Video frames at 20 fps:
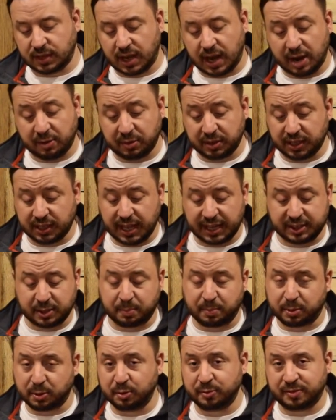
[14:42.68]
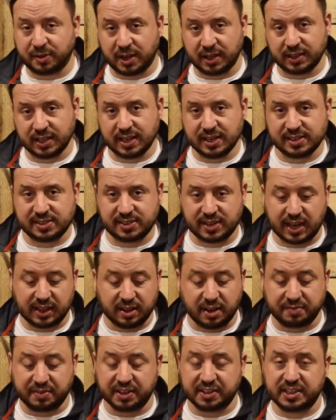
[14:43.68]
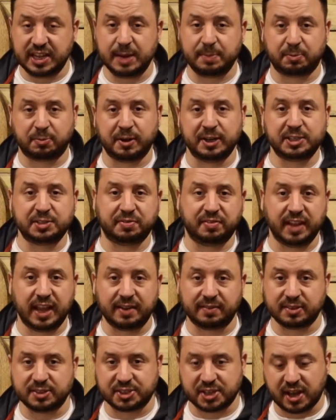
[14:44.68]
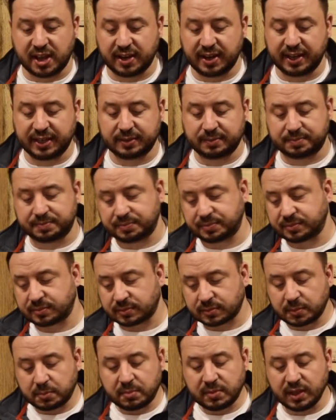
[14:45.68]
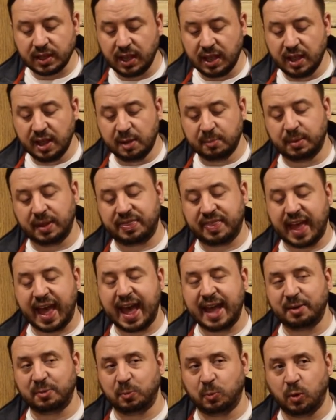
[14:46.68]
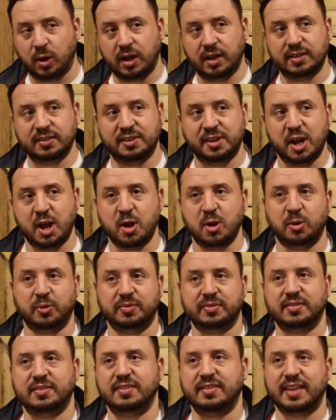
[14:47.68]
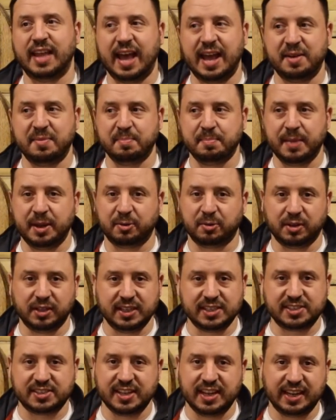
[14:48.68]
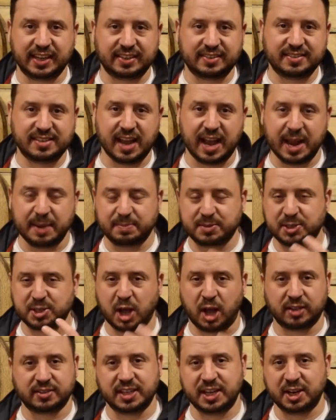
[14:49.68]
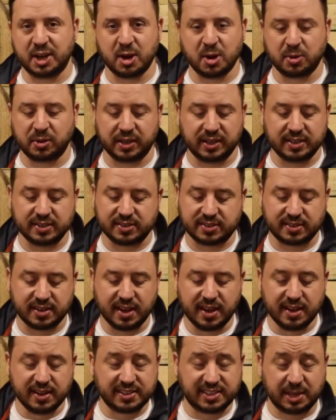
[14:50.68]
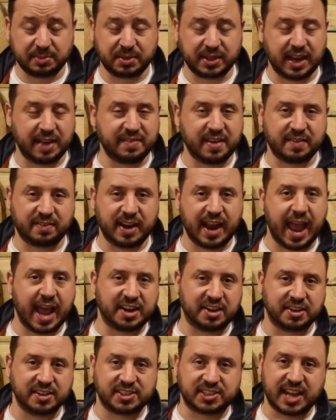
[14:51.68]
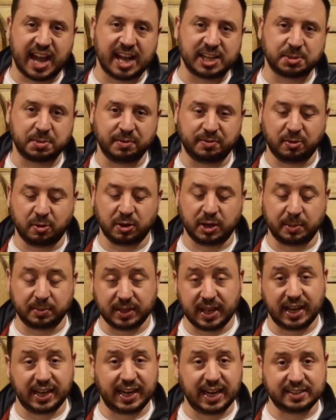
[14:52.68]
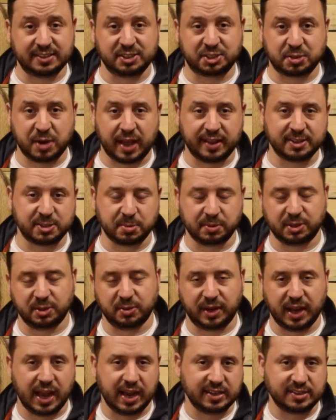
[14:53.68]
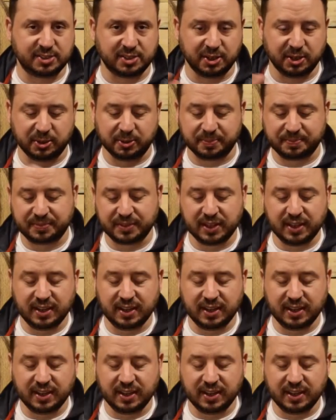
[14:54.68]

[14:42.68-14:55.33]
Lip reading: really like the proof on this. I love the deep, rich flavors on it. But that one note, that mineralistic type salty note is... something I've never had on a scotch before, and I'm glad I got to try this with you guys. So